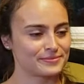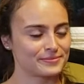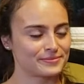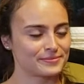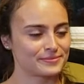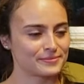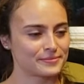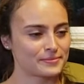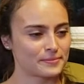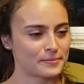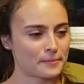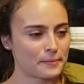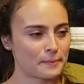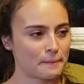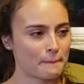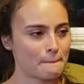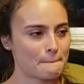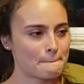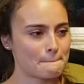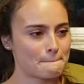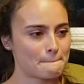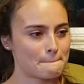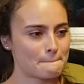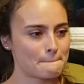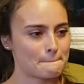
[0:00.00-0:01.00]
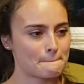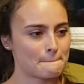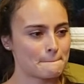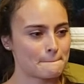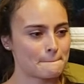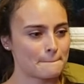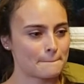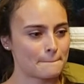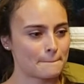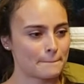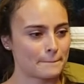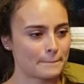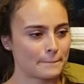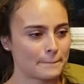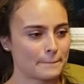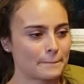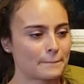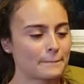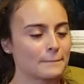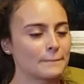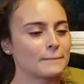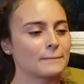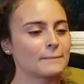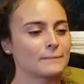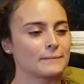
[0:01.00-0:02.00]

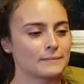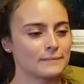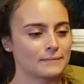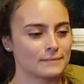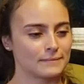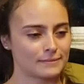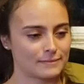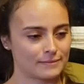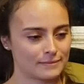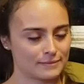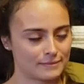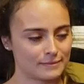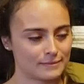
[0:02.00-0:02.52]
This person isn't speaking.